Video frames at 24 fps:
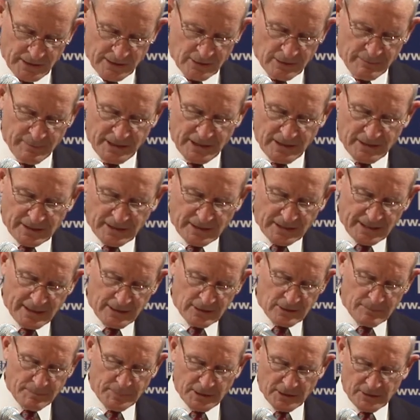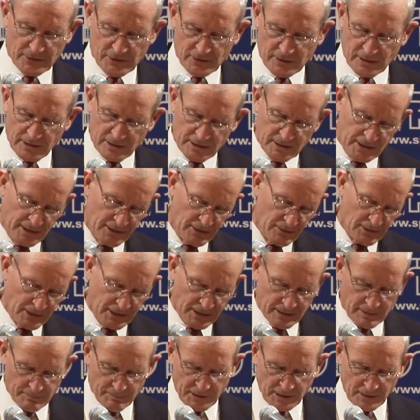and their American counterparts are
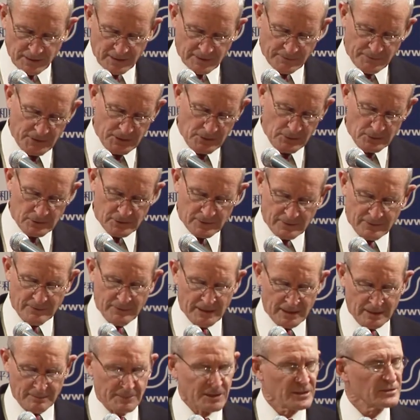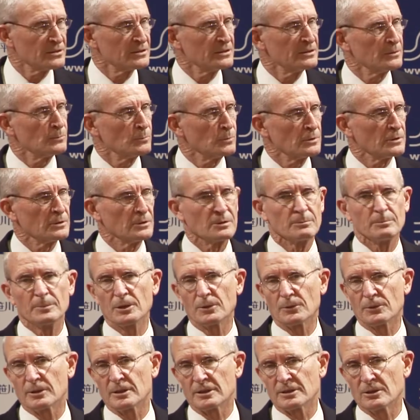continually comparing views of developments in the world,
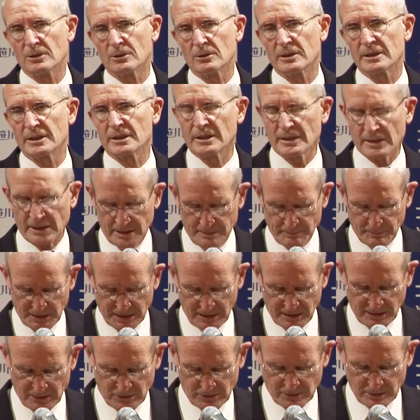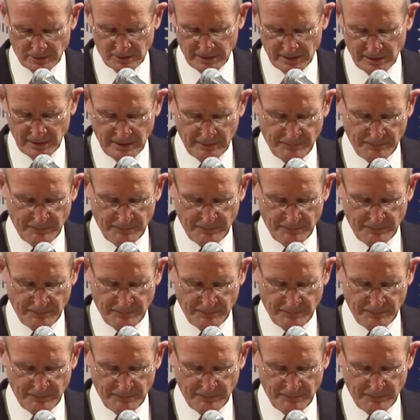both ongoing and potential.